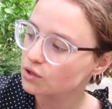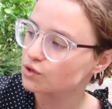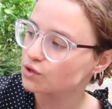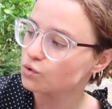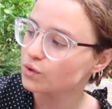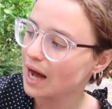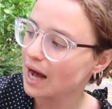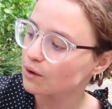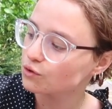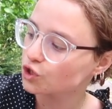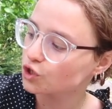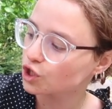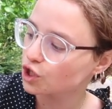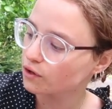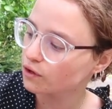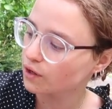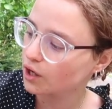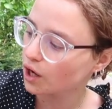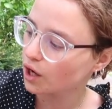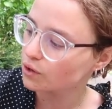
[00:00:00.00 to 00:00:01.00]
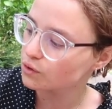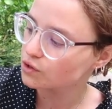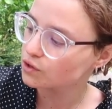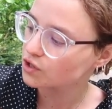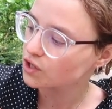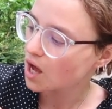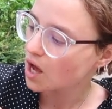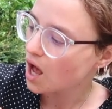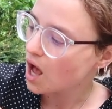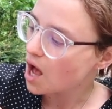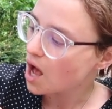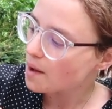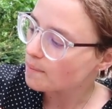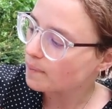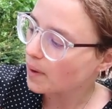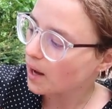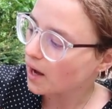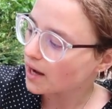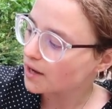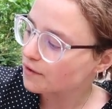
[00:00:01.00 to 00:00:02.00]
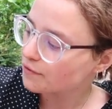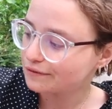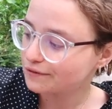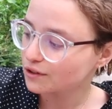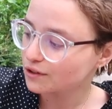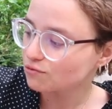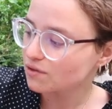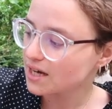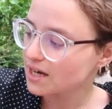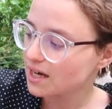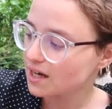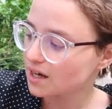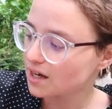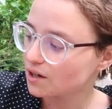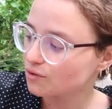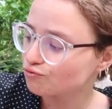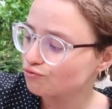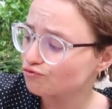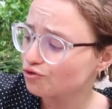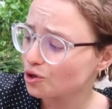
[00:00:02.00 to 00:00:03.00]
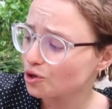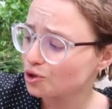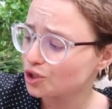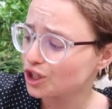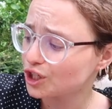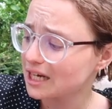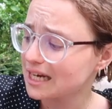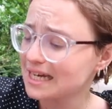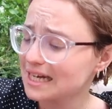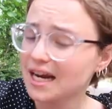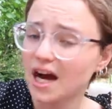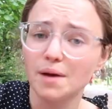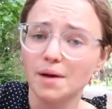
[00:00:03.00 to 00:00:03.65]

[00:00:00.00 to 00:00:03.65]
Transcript: It's called How to Cure a Ghost by Fariha Róisín.